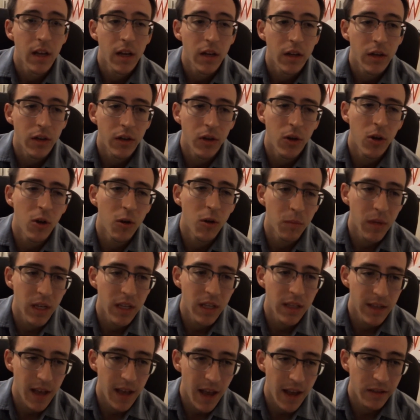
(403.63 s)
null
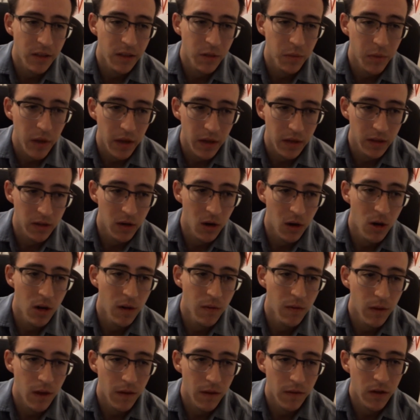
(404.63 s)
means as you play this card,
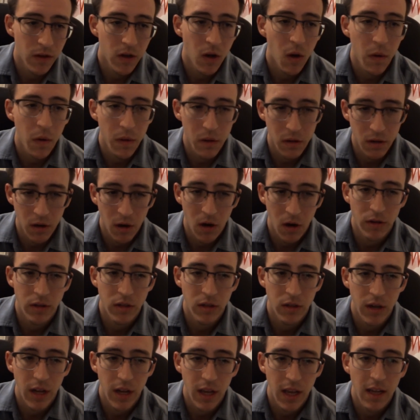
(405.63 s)
if you have no other cards
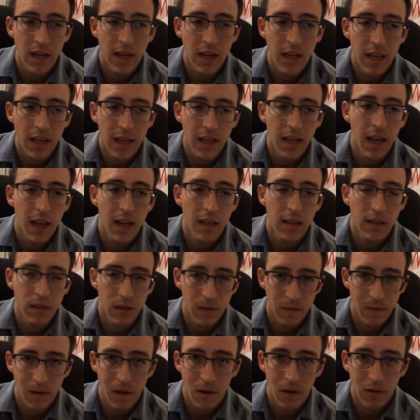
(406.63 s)
in your hand, it gains
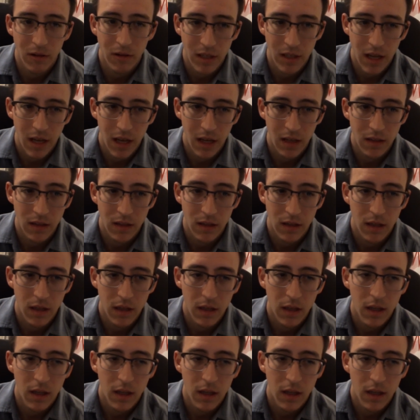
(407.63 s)
the following text.